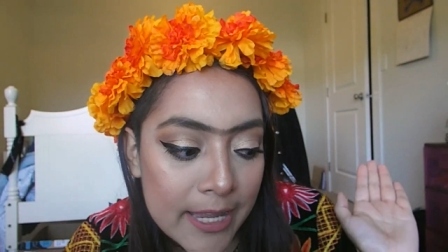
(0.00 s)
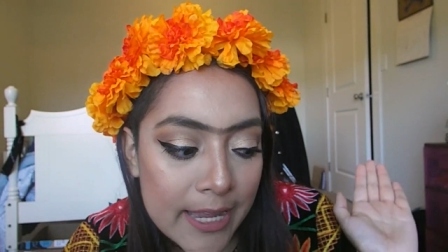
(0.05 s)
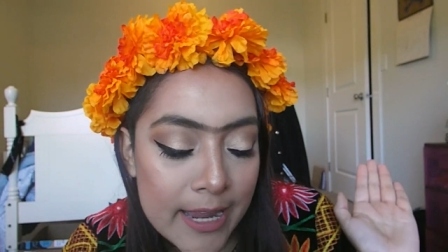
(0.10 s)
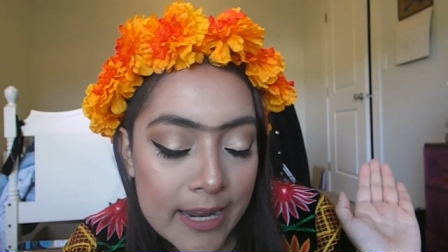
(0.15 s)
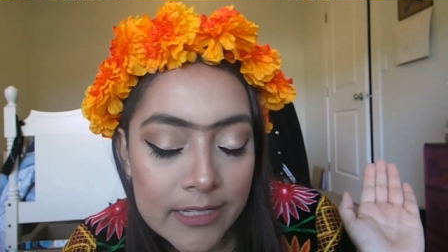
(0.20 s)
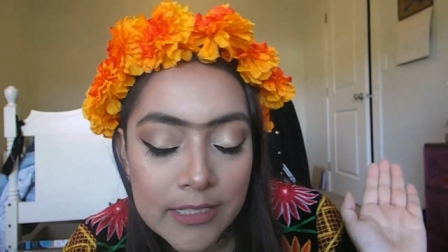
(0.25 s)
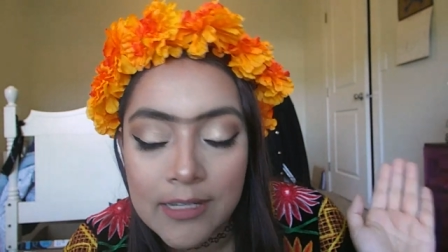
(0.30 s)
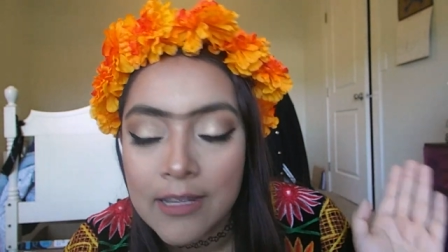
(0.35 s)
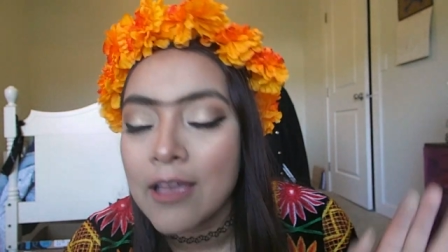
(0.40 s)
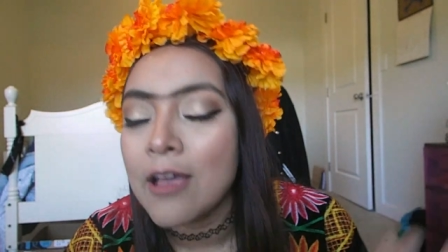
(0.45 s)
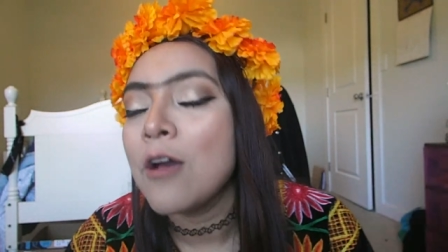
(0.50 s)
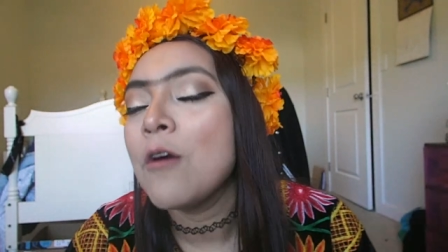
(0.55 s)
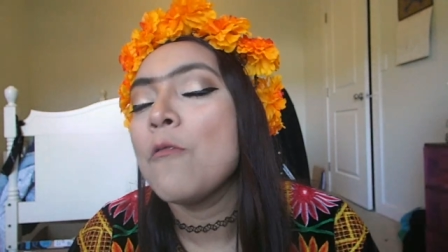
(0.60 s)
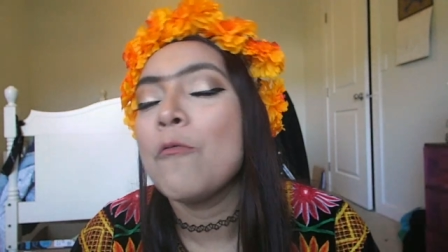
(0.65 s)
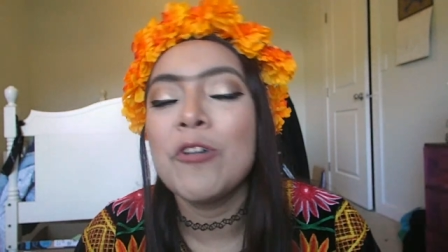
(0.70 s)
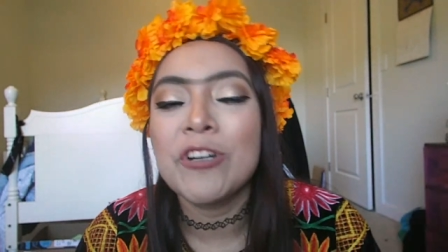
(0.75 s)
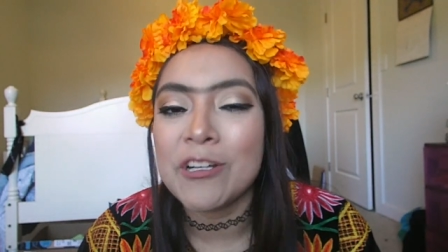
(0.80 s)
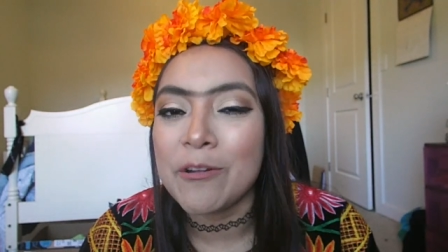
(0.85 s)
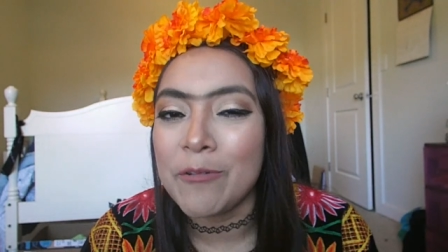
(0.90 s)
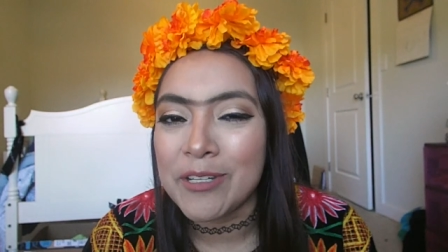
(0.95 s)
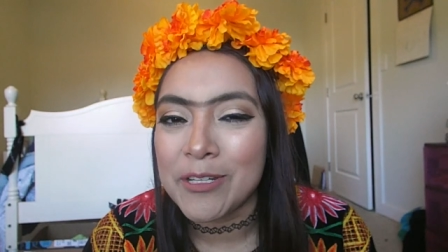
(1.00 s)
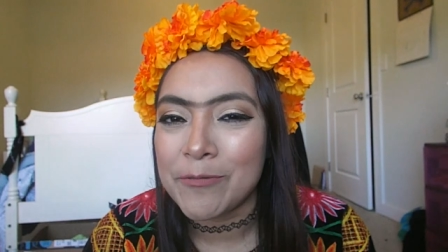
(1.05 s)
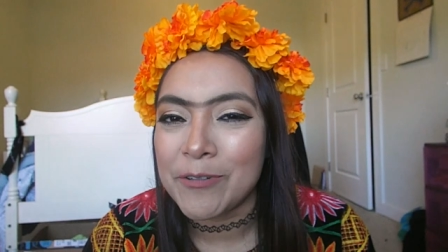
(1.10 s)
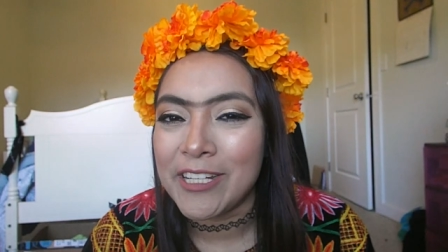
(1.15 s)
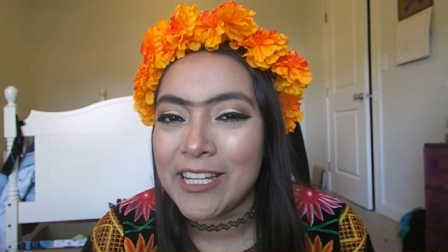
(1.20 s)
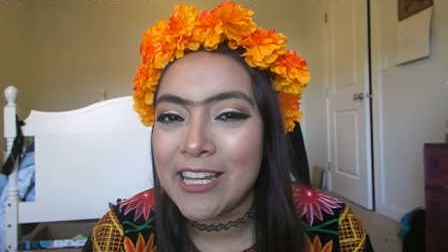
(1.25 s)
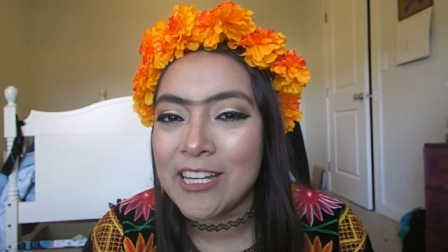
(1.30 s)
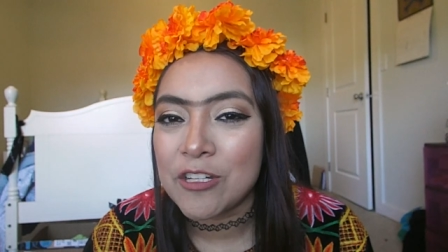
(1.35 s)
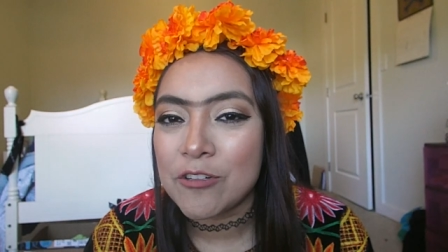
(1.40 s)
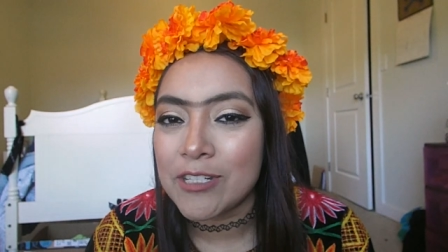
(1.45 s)
kit, which I wasn't
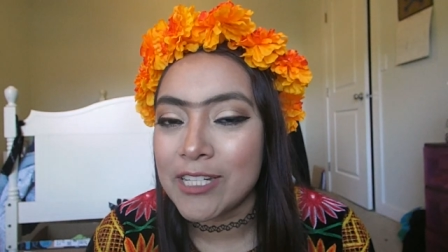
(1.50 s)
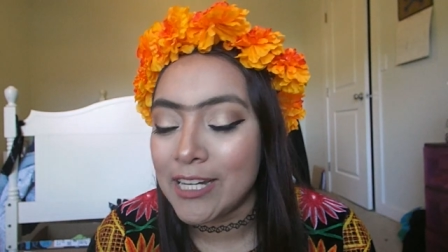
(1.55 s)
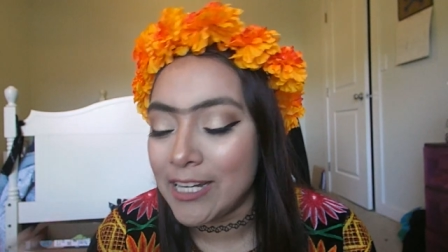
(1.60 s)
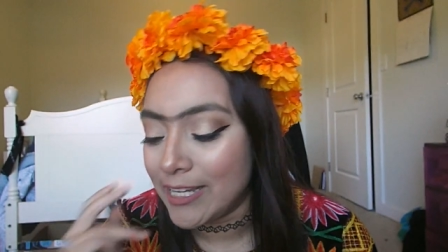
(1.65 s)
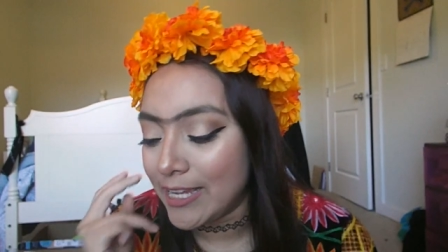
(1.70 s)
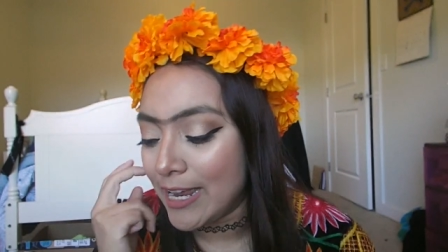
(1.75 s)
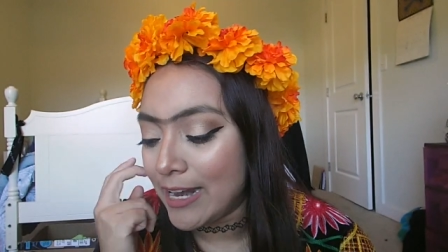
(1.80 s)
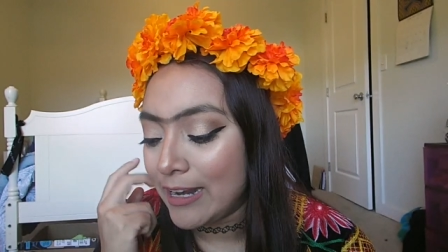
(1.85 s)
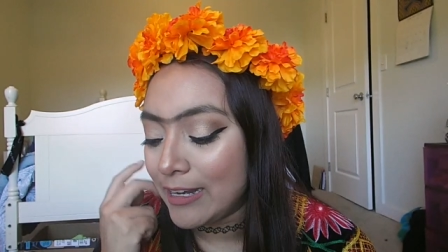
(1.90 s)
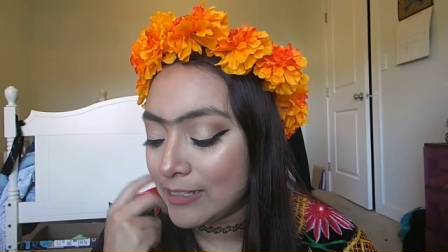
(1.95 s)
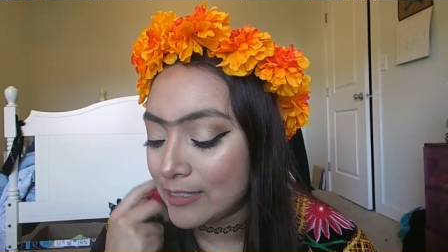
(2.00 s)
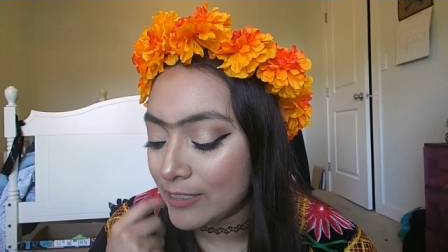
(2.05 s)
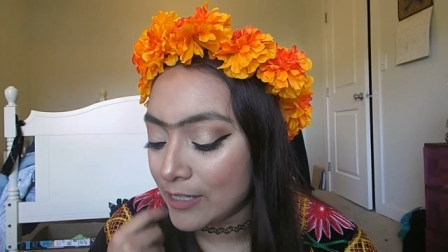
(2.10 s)
really interested in getting.